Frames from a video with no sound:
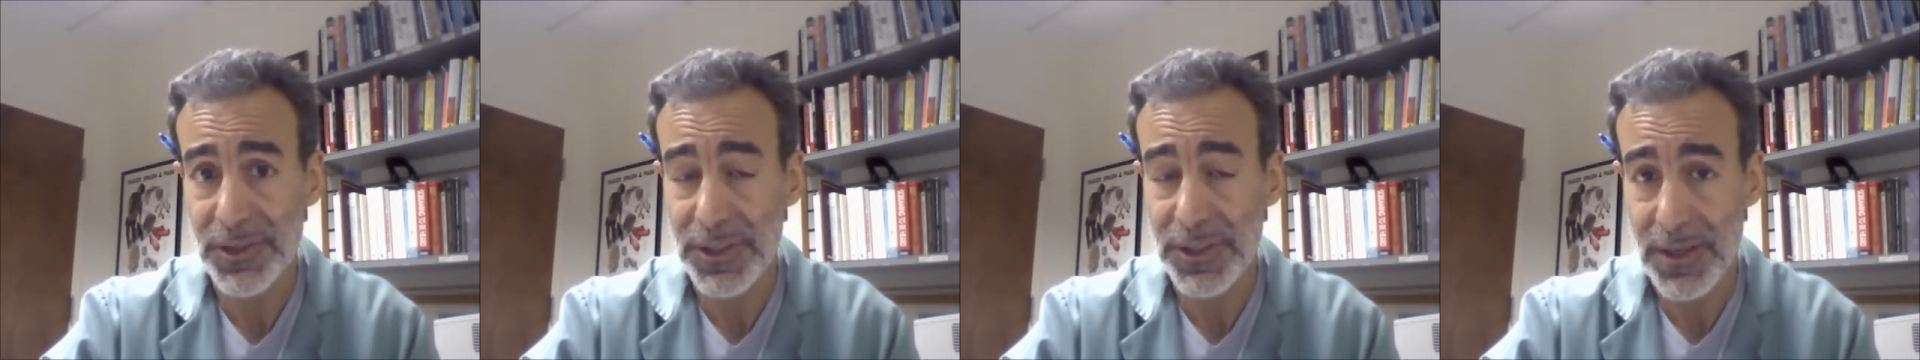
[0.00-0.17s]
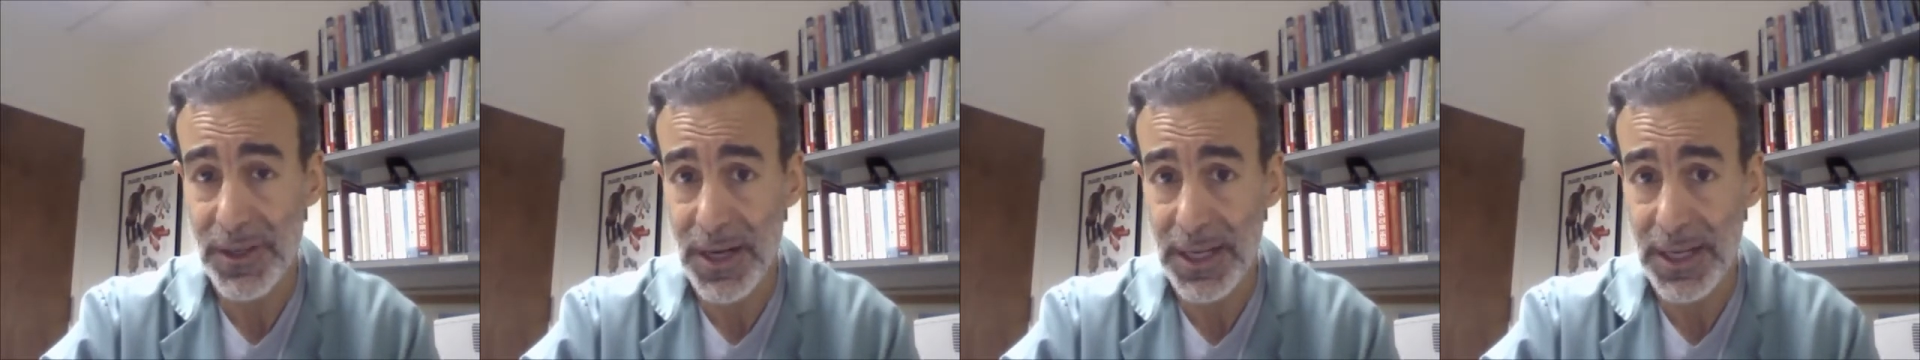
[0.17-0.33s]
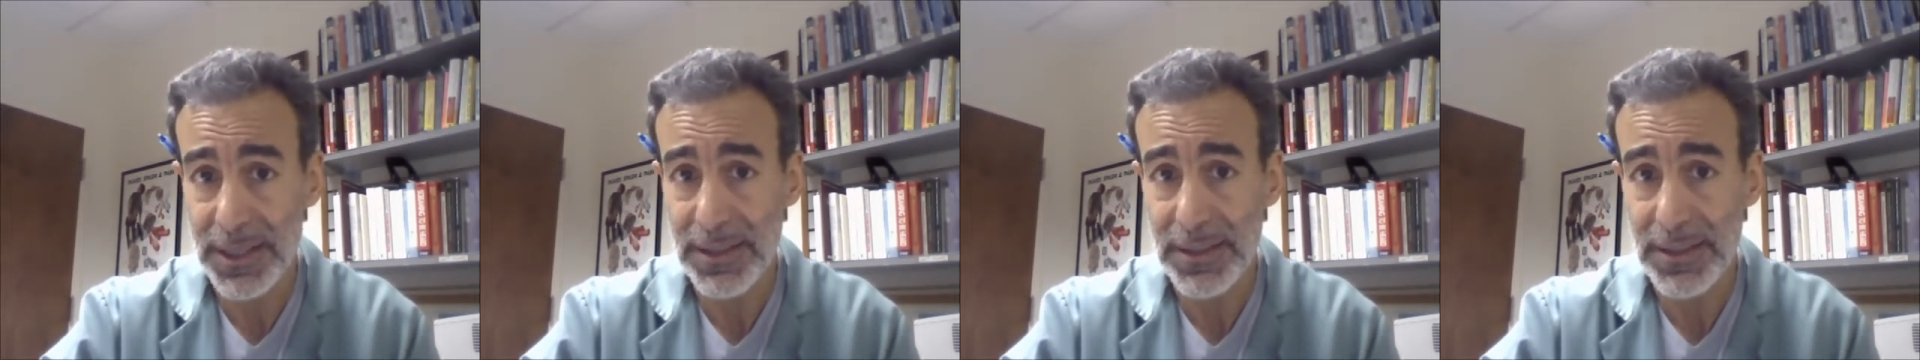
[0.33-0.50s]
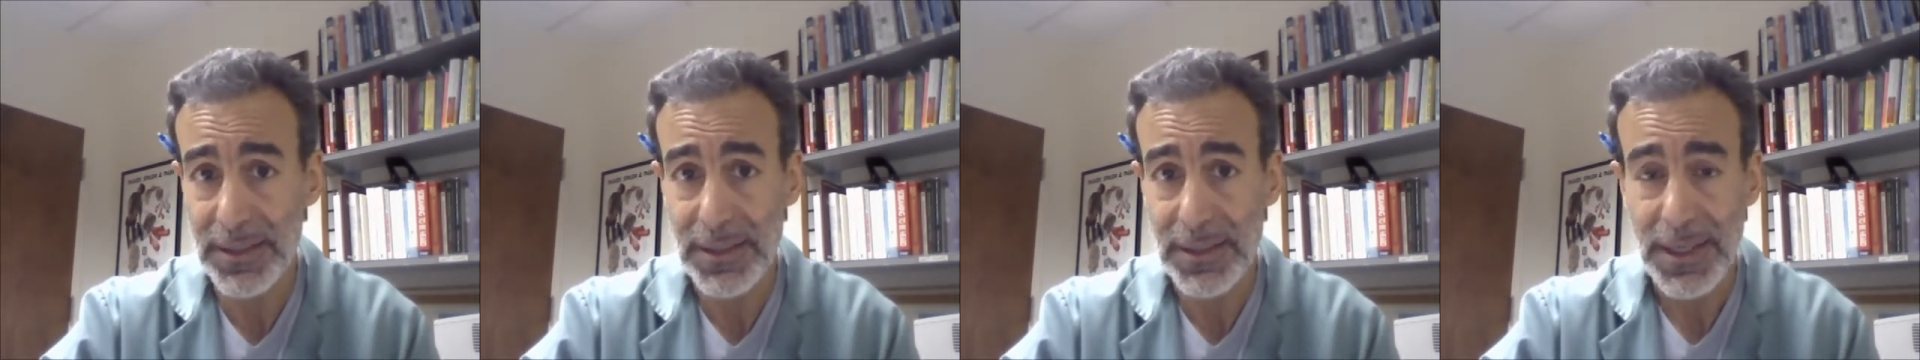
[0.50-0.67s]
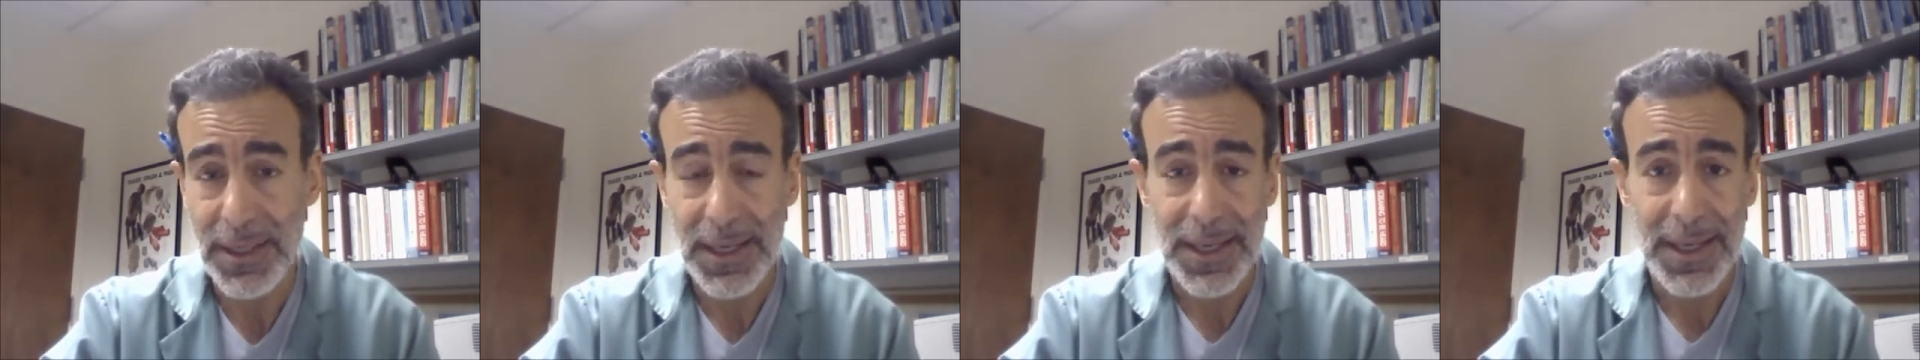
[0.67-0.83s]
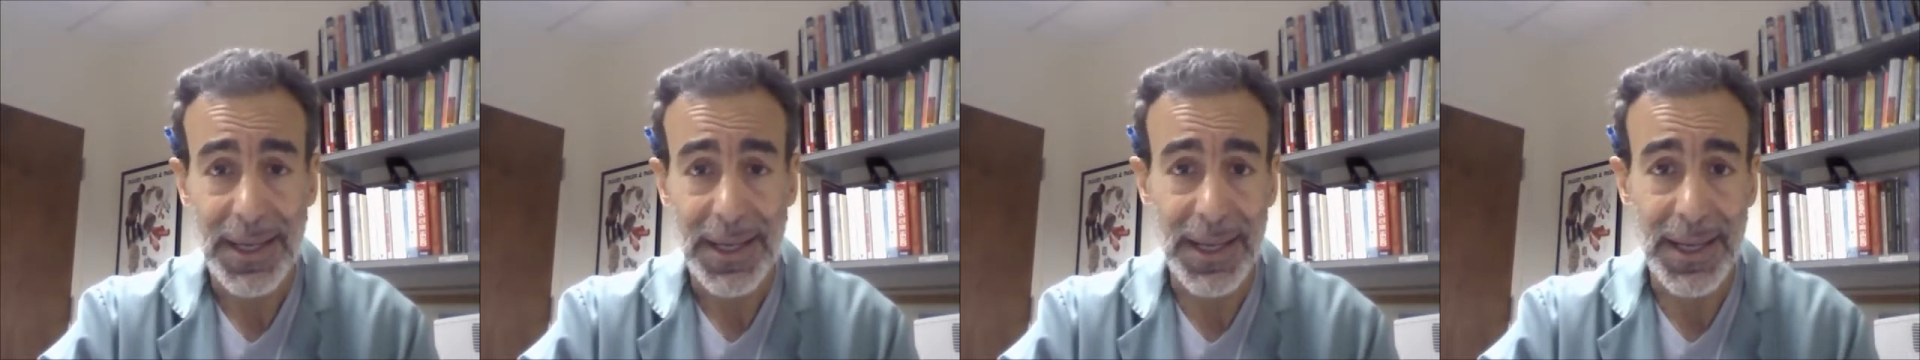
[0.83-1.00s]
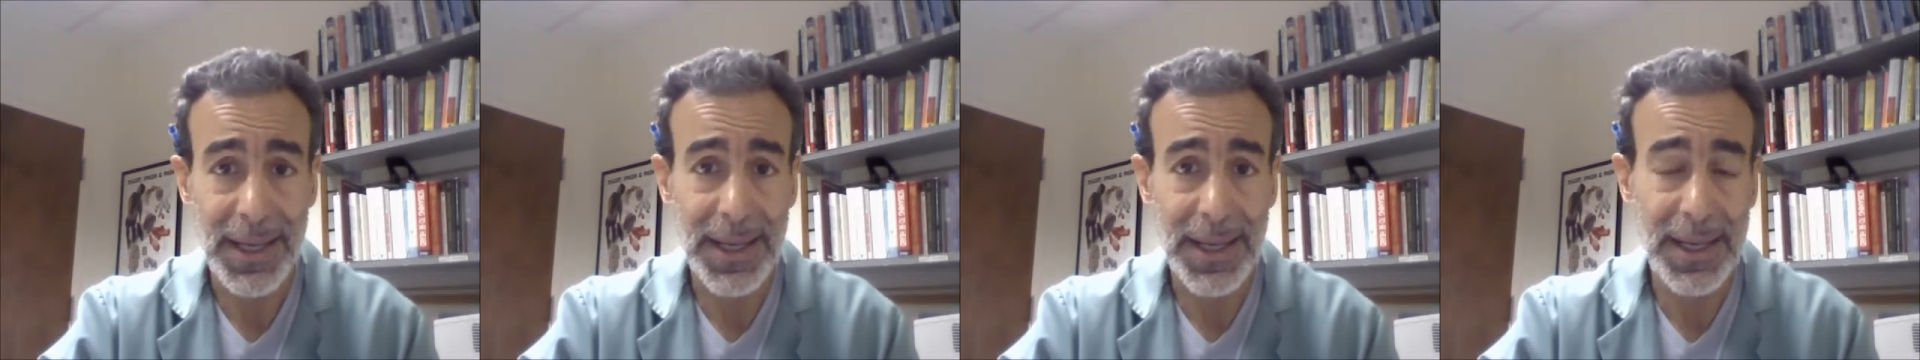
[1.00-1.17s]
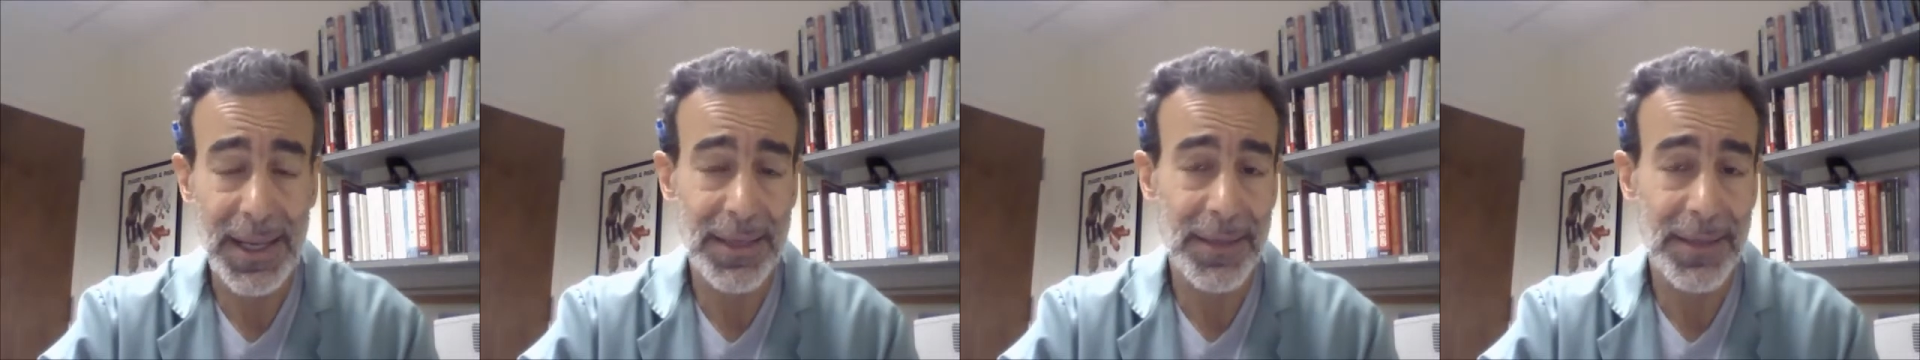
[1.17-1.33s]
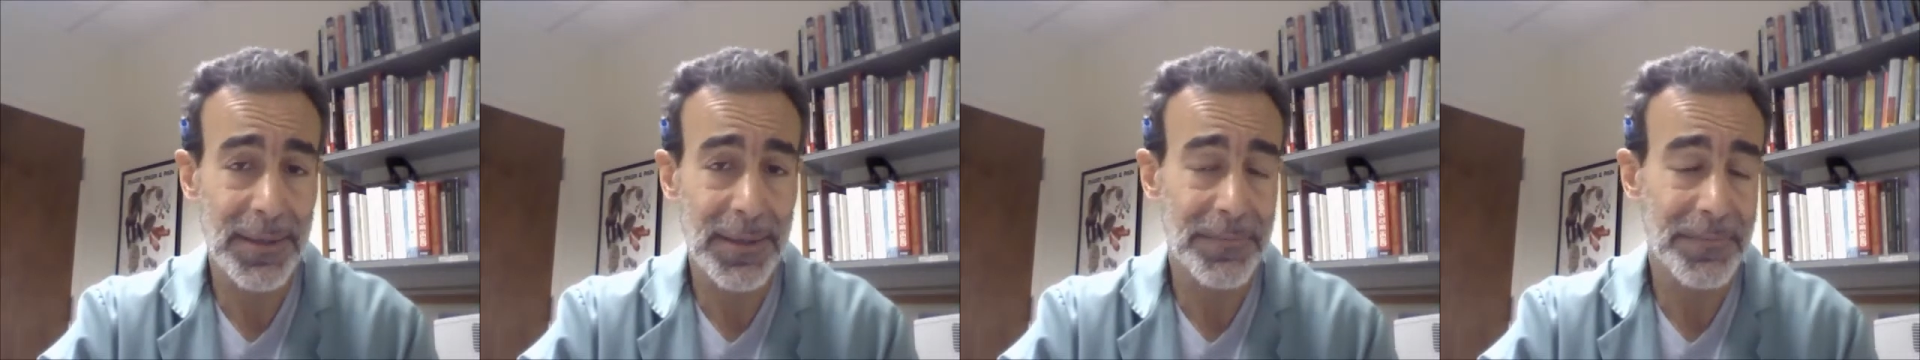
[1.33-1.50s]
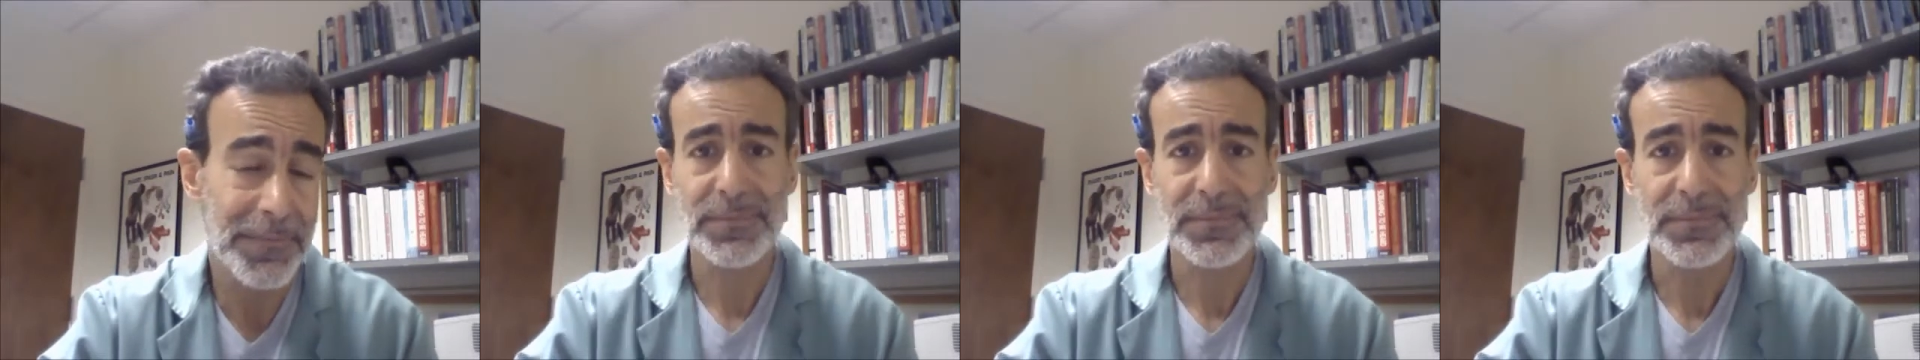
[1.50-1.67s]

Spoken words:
there on it, and